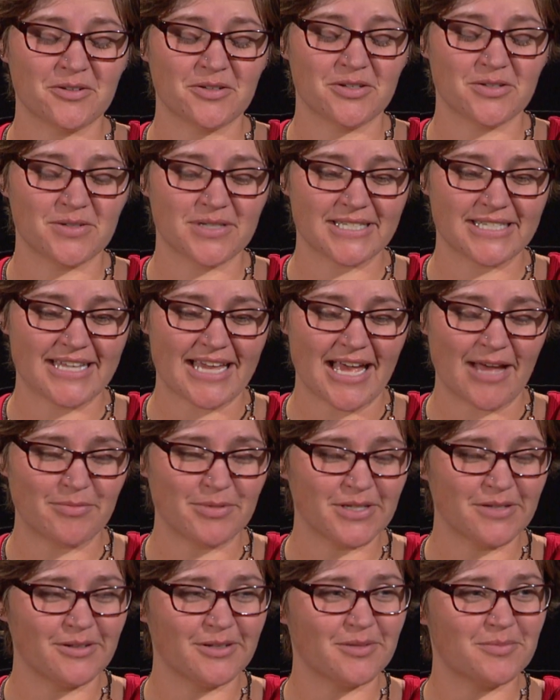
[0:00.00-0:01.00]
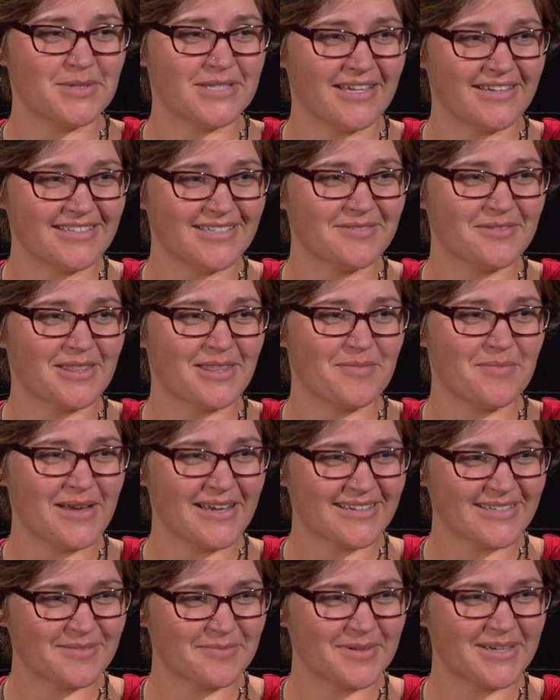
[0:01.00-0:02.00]
who's absolutely obsessed with the
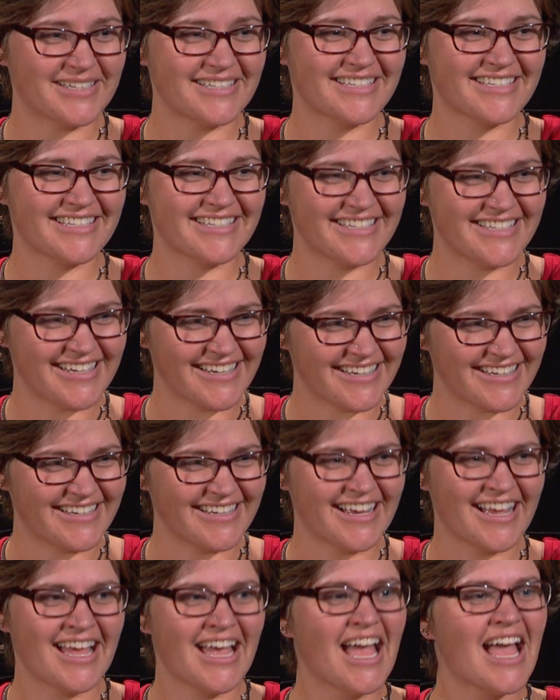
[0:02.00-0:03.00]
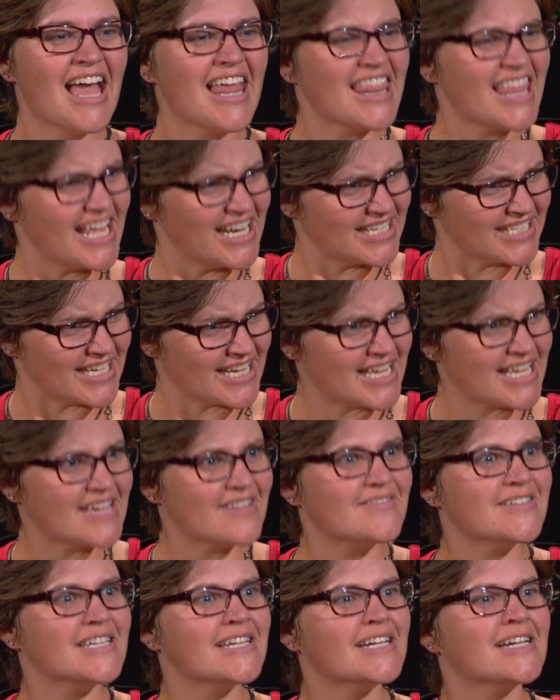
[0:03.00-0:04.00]
Max bus. That is a
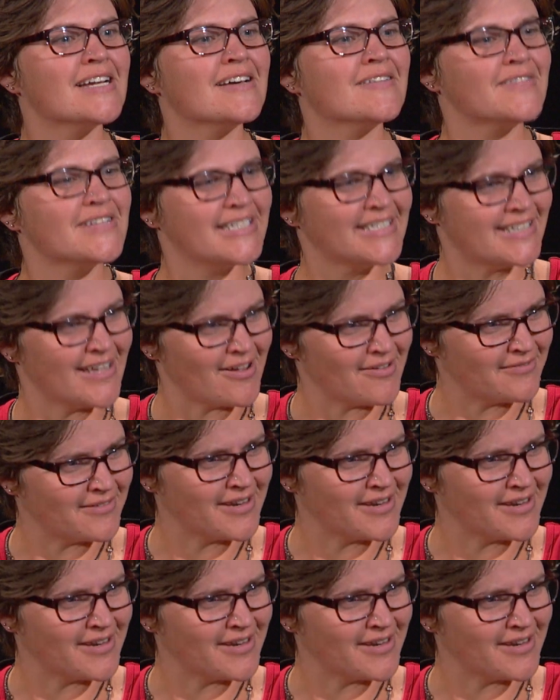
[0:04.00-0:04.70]
gift in and of itself in our